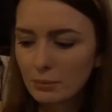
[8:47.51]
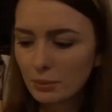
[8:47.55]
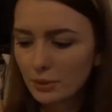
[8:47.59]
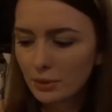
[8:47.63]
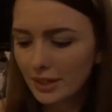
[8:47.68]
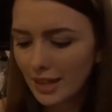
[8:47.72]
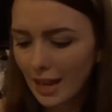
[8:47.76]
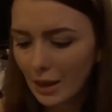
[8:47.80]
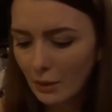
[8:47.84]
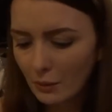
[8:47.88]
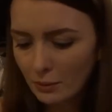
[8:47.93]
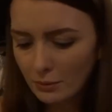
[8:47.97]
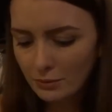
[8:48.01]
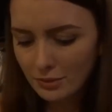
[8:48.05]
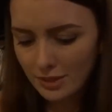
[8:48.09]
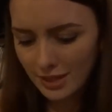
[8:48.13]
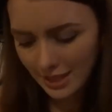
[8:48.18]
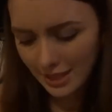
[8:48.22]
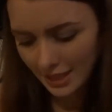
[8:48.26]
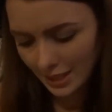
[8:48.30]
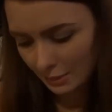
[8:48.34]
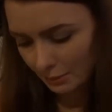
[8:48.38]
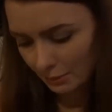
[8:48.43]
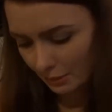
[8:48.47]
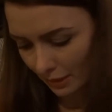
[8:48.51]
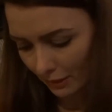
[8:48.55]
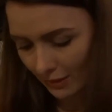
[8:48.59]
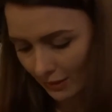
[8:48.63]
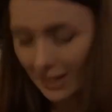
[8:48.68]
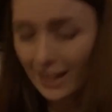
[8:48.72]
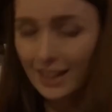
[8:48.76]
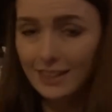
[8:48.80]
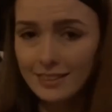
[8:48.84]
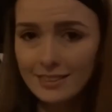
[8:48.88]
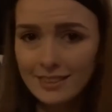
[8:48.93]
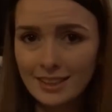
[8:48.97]
But now I'm thinking about
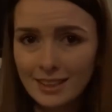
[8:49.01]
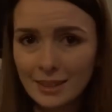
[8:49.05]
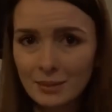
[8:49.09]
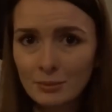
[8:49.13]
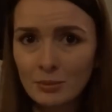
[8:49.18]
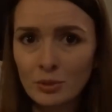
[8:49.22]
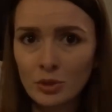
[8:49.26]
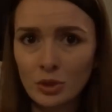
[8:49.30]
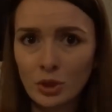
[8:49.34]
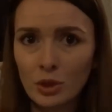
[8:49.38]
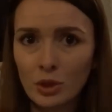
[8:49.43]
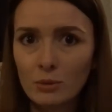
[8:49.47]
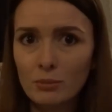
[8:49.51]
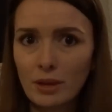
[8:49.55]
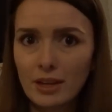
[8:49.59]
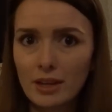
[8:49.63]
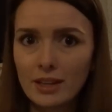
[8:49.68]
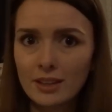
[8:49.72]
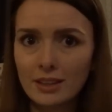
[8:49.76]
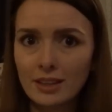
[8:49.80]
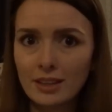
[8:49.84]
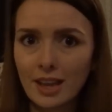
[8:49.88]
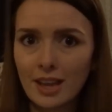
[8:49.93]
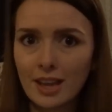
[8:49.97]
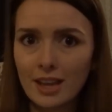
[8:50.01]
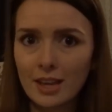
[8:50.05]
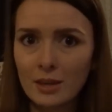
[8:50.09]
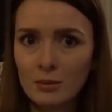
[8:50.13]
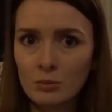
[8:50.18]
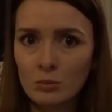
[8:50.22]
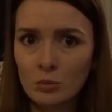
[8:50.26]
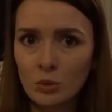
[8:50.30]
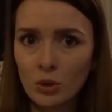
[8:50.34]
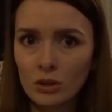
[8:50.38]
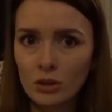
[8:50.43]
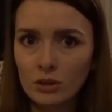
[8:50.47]
it, I think I'm gonna go back and get
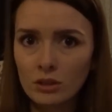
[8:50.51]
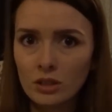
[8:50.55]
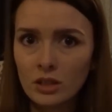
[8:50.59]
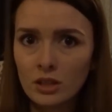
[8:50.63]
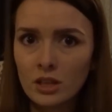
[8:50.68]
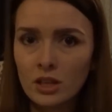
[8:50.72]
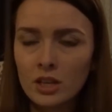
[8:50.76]
him one